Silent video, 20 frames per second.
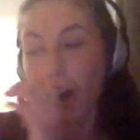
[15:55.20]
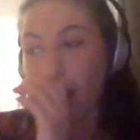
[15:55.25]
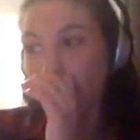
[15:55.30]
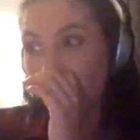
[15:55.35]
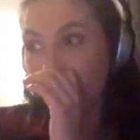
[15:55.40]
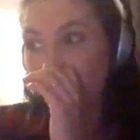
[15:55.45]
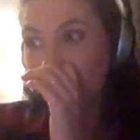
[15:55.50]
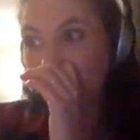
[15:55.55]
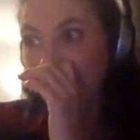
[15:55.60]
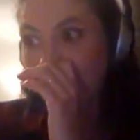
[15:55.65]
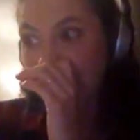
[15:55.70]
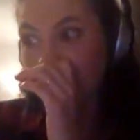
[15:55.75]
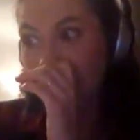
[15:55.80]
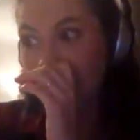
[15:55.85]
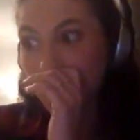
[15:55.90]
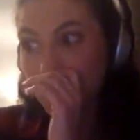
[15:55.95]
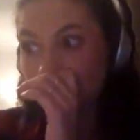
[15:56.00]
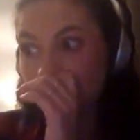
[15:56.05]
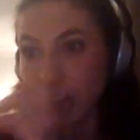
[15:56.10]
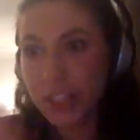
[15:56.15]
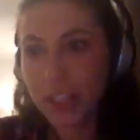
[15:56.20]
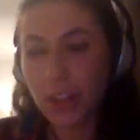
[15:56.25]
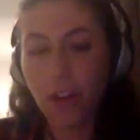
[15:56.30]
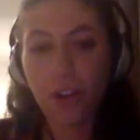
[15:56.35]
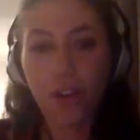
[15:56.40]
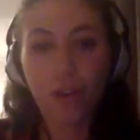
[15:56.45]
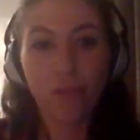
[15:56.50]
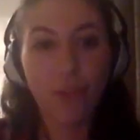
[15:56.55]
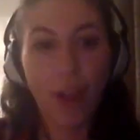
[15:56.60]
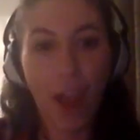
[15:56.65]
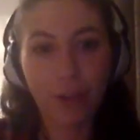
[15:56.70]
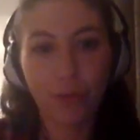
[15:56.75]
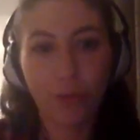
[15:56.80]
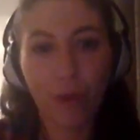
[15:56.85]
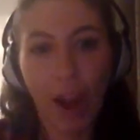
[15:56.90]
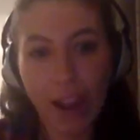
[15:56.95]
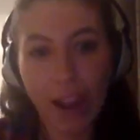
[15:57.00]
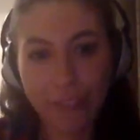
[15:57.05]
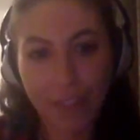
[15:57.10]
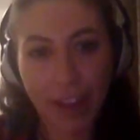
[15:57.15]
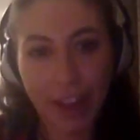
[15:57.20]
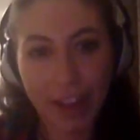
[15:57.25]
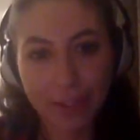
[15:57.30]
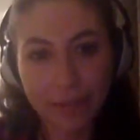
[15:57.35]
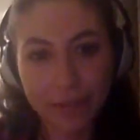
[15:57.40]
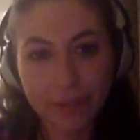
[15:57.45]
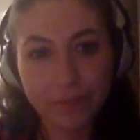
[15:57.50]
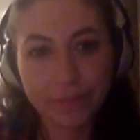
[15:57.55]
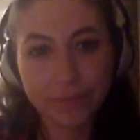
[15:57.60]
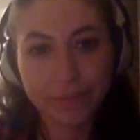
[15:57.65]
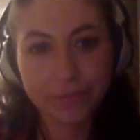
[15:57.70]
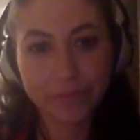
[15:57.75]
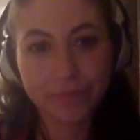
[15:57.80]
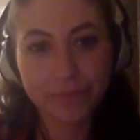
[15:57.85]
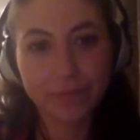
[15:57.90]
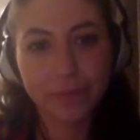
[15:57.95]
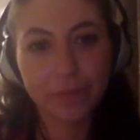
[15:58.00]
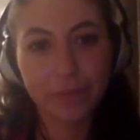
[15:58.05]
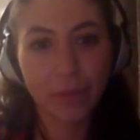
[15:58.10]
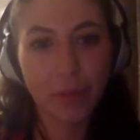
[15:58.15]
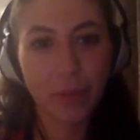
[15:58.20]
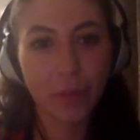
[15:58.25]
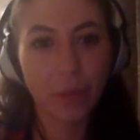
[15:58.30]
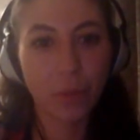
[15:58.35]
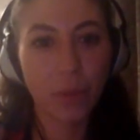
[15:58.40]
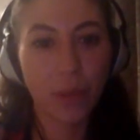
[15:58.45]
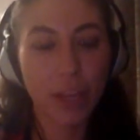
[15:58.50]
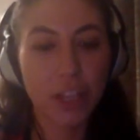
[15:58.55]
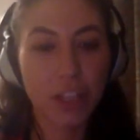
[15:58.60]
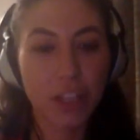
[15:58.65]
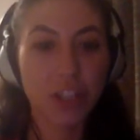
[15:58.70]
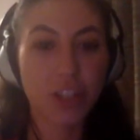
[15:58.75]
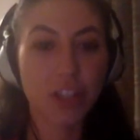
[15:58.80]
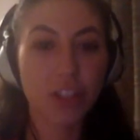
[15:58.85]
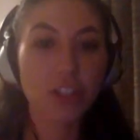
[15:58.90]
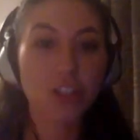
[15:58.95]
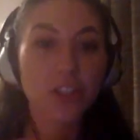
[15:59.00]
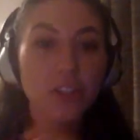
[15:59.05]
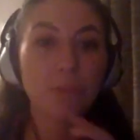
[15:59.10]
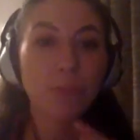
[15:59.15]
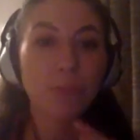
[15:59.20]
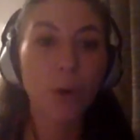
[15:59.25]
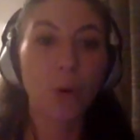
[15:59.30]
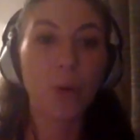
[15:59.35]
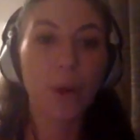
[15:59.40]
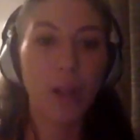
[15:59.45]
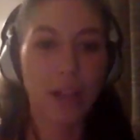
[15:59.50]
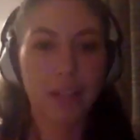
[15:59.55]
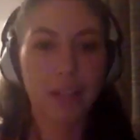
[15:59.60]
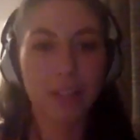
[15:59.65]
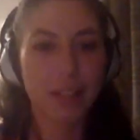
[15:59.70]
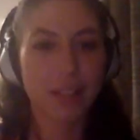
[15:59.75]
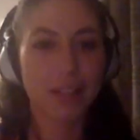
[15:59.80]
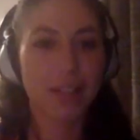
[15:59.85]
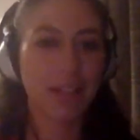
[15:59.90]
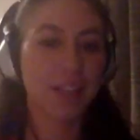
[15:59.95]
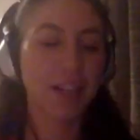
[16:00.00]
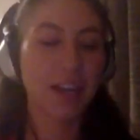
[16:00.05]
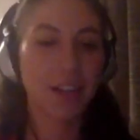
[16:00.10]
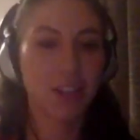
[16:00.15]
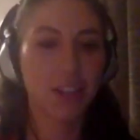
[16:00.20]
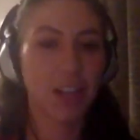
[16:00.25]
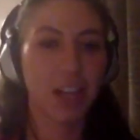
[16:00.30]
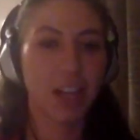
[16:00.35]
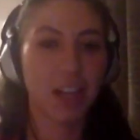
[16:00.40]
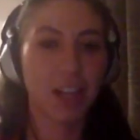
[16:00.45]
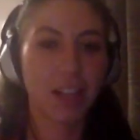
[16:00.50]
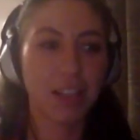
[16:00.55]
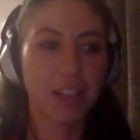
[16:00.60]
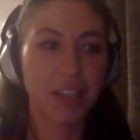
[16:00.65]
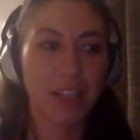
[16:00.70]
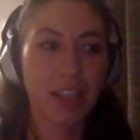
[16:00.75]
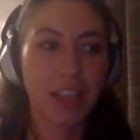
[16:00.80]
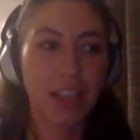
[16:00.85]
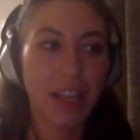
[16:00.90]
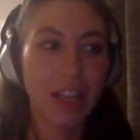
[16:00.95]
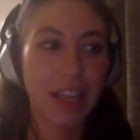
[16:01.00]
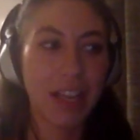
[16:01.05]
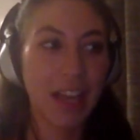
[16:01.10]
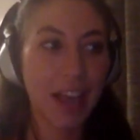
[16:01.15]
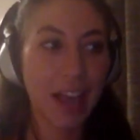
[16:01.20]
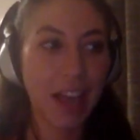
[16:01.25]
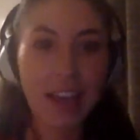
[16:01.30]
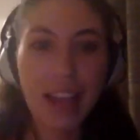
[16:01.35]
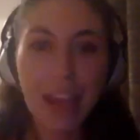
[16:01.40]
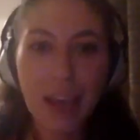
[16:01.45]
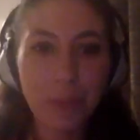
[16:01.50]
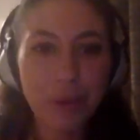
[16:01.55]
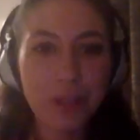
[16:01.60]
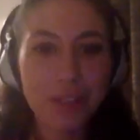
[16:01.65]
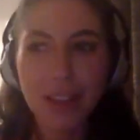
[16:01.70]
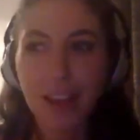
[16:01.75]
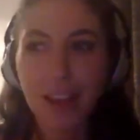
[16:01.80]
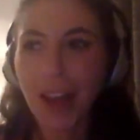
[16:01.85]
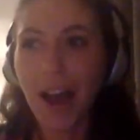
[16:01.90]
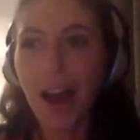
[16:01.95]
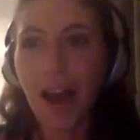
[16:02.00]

I shot it on a Red Raven, which is the smallest edition, and it was